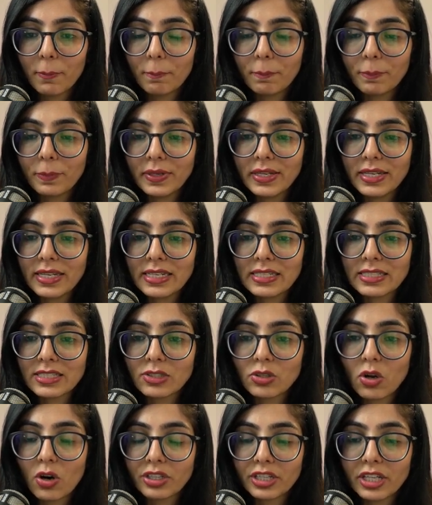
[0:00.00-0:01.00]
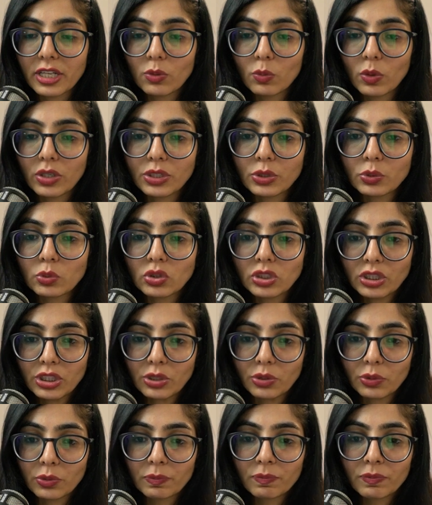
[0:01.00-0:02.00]
B is not equal to
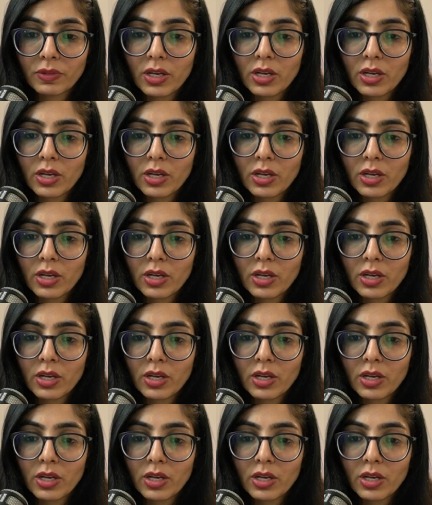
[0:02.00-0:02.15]
0.